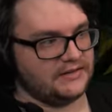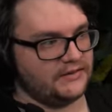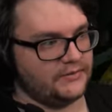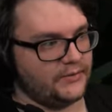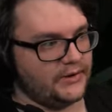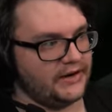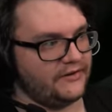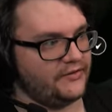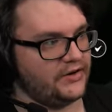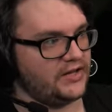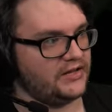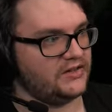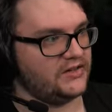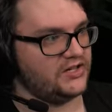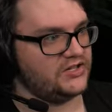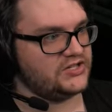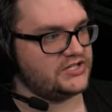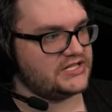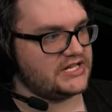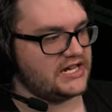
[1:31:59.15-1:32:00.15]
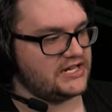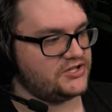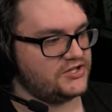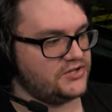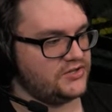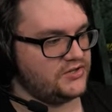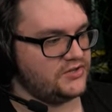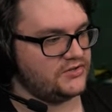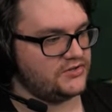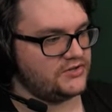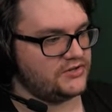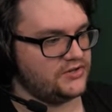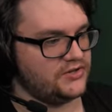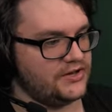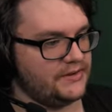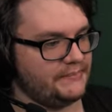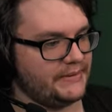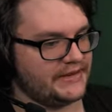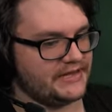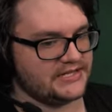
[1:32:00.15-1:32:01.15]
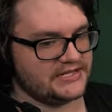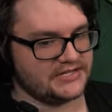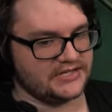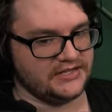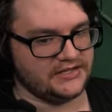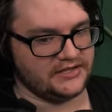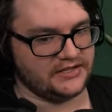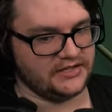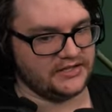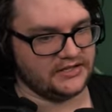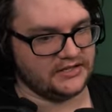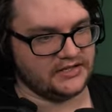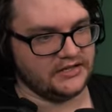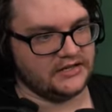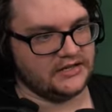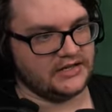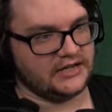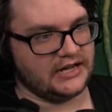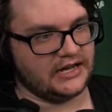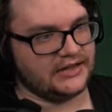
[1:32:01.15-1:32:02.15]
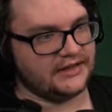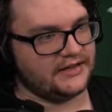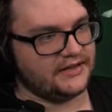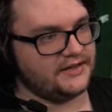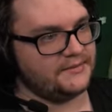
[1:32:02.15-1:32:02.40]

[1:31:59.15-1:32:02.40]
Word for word: Whenever he lunges at you, you shoot up at the ceiling, and then